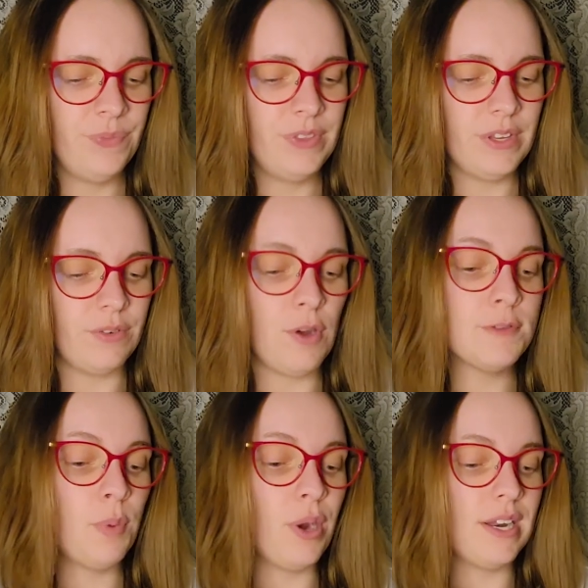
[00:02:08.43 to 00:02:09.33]
Rose
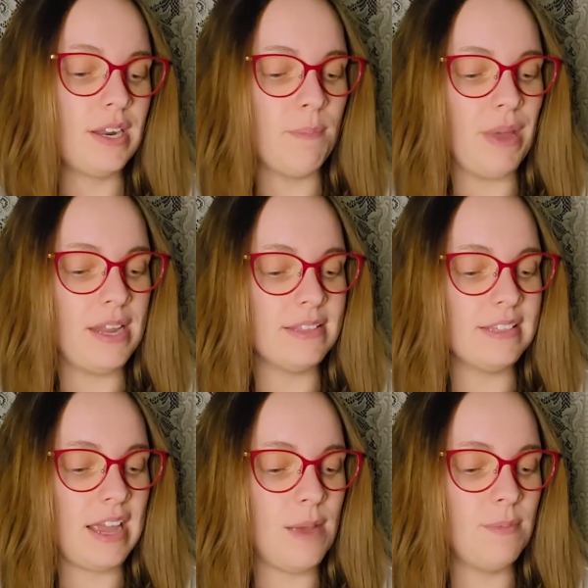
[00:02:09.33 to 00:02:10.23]
pointed at Ben and
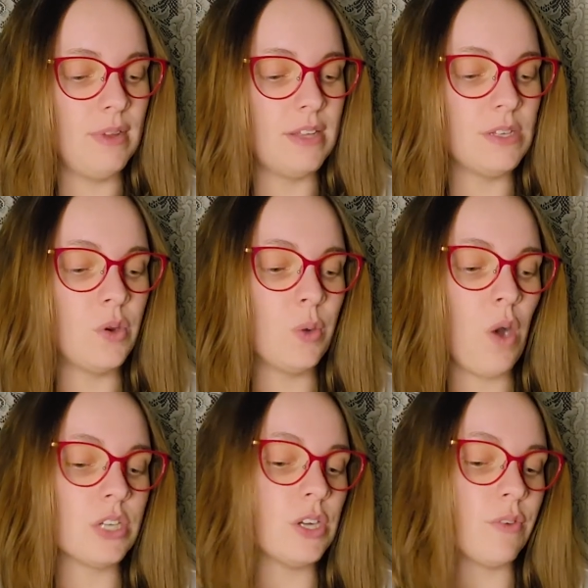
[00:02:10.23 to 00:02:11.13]
Sam, and Tony
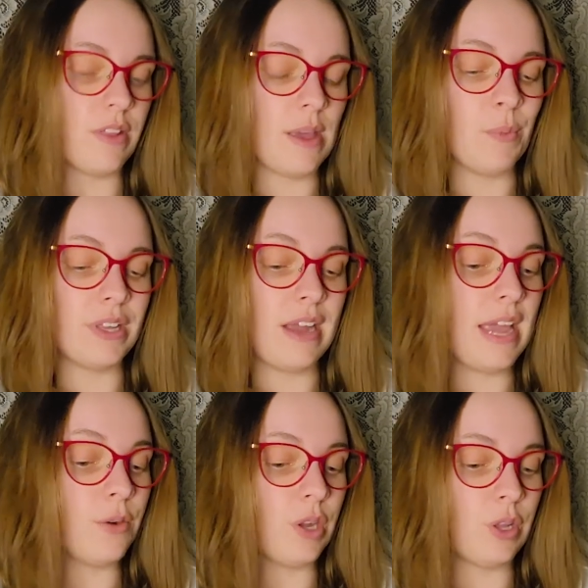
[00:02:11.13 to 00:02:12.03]
walked over to them with an
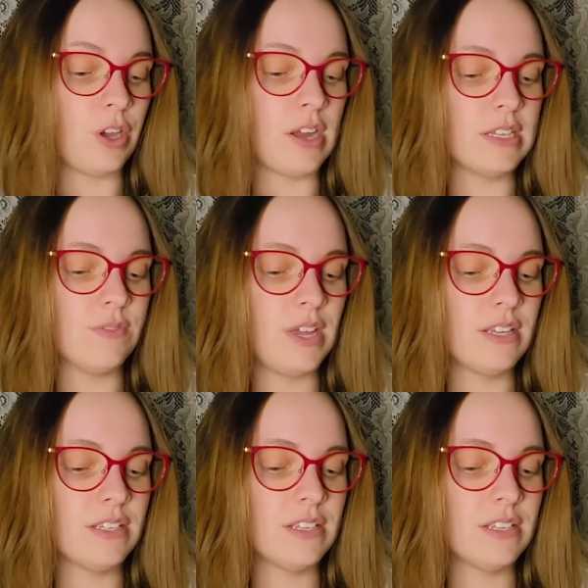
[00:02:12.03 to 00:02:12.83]
angry look on his face.